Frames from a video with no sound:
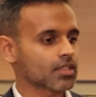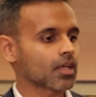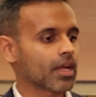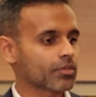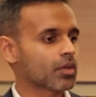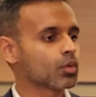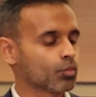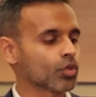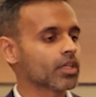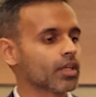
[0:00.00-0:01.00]
and time that we're
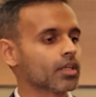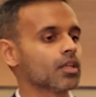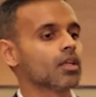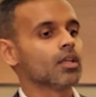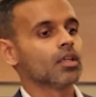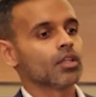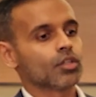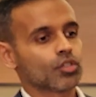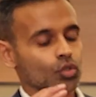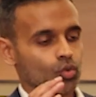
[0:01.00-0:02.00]
putting in
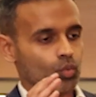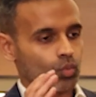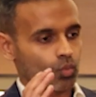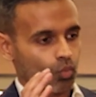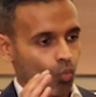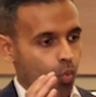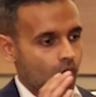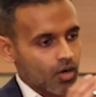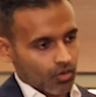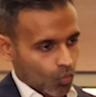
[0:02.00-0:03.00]
to
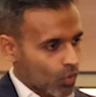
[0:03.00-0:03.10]
work